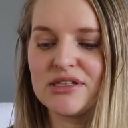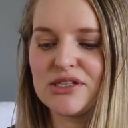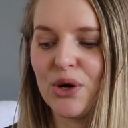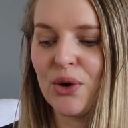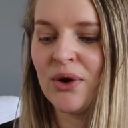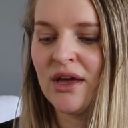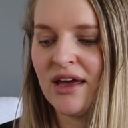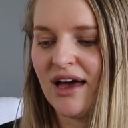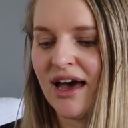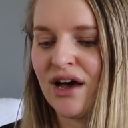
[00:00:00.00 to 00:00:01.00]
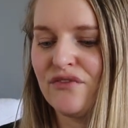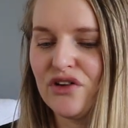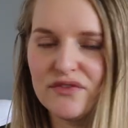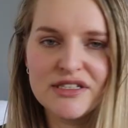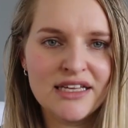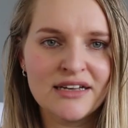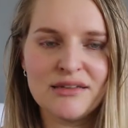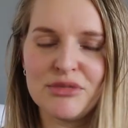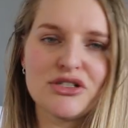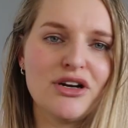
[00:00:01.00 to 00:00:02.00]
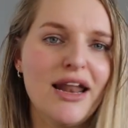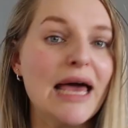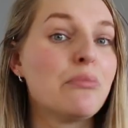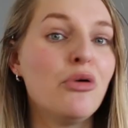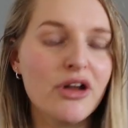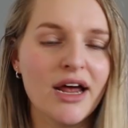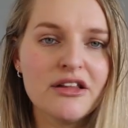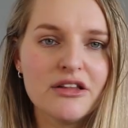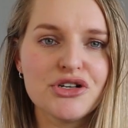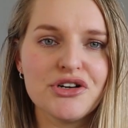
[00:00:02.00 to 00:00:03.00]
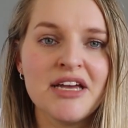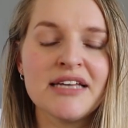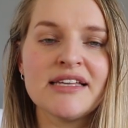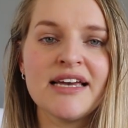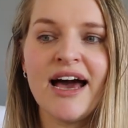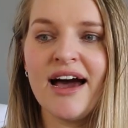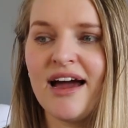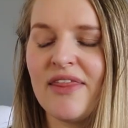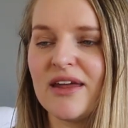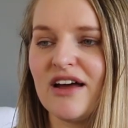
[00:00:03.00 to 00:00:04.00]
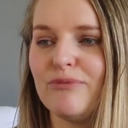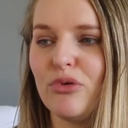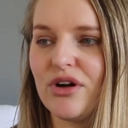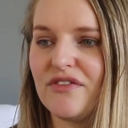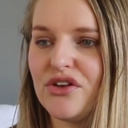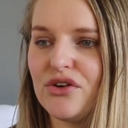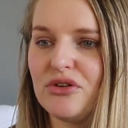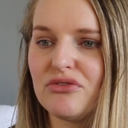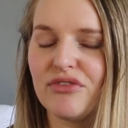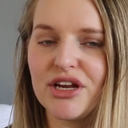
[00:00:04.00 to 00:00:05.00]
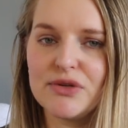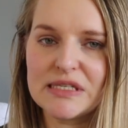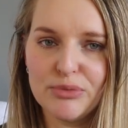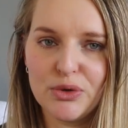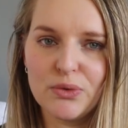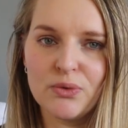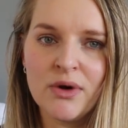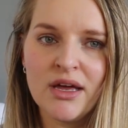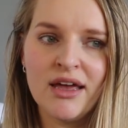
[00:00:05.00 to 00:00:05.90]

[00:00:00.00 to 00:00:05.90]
So a few of his things I'm just gonna like put under the tree as they are, and then I've bought a few reusable